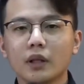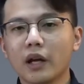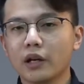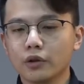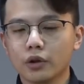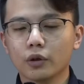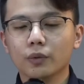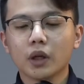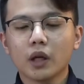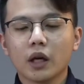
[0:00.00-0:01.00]
There you go.
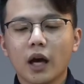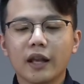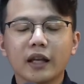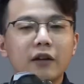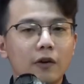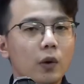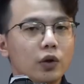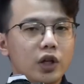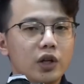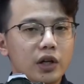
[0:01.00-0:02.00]
And then if I
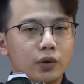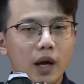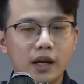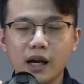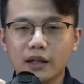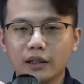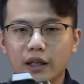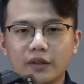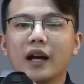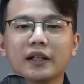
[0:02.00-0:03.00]
want to change it to any other
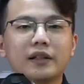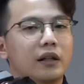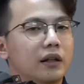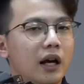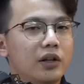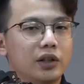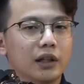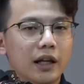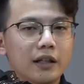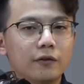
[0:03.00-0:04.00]
lens, I just detach the
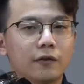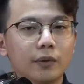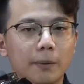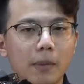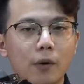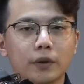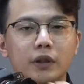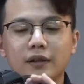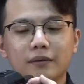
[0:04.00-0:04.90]
lens from the mount.